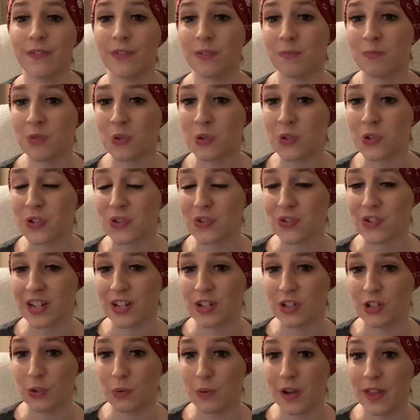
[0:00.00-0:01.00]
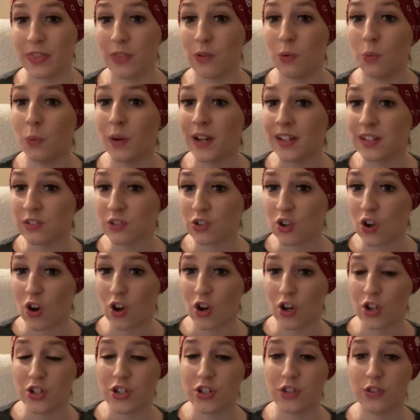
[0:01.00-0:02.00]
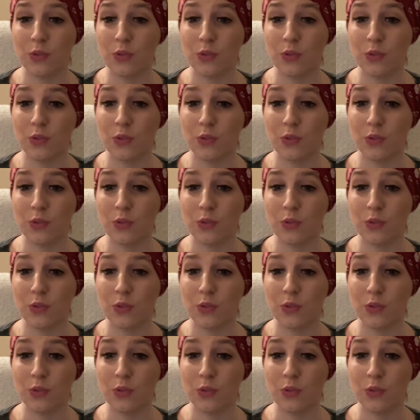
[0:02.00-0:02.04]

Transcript: more stranger when the wind god,